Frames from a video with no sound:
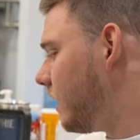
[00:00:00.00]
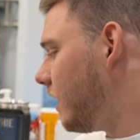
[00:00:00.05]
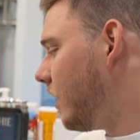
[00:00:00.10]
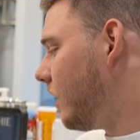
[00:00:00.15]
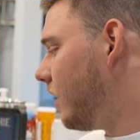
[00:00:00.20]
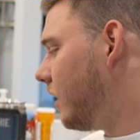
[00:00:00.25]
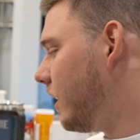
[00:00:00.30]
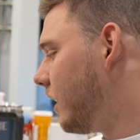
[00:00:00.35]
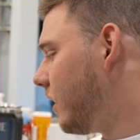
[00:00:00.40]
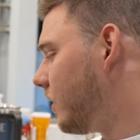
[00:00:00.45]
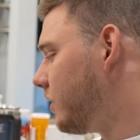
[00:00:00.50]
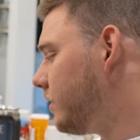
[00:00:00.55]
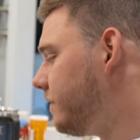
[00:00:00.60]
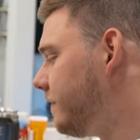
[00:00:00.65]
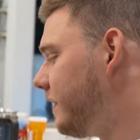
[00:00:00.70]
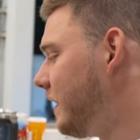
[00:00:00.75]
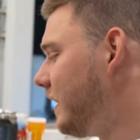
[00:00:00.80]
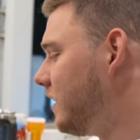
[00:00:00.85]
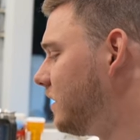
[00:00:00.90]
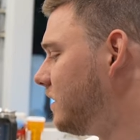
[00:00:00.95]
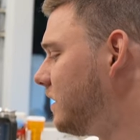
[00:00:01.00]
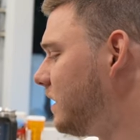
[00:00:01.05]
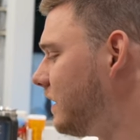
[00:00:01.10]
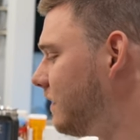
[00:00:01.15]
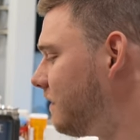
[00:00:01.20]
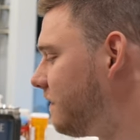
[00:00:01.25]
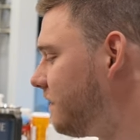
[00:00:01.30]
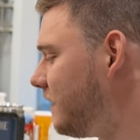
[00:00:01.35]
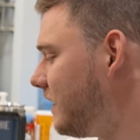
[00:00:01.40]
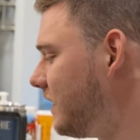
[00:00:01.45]
All right. Are you feeling
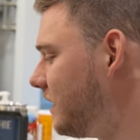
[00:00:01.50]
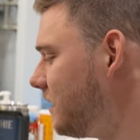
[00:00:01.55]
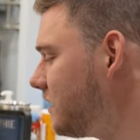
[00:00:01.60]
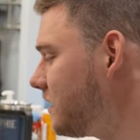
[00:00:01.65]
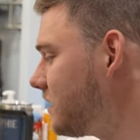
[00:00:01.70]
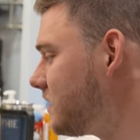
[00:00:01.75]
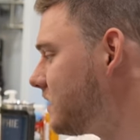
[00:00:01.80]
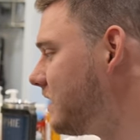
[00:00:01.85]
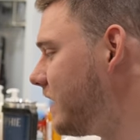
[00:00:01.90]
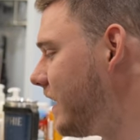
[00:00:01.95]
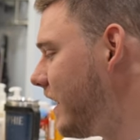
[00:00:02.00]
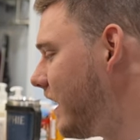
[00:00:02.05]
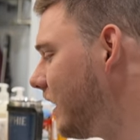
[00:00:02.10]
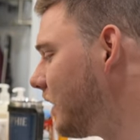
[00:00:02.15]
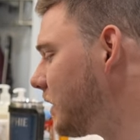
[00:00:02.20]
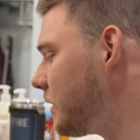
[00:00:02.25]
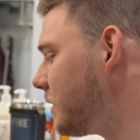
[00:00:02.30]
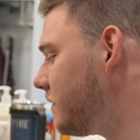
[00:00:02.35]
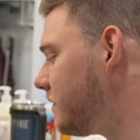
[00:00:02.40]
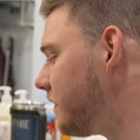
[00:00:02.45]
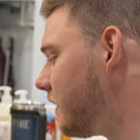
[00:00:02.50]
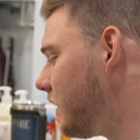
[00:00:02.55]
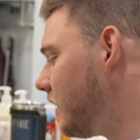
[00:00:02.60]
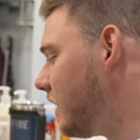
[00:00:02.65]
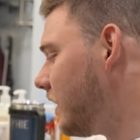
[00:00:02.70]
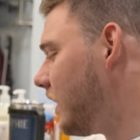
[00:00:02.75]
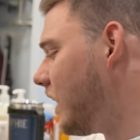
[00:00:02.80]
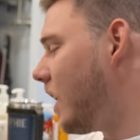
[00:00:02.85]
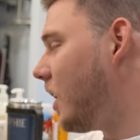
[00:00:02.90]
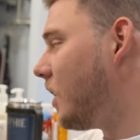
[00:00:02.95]
fierce today, or are you feeling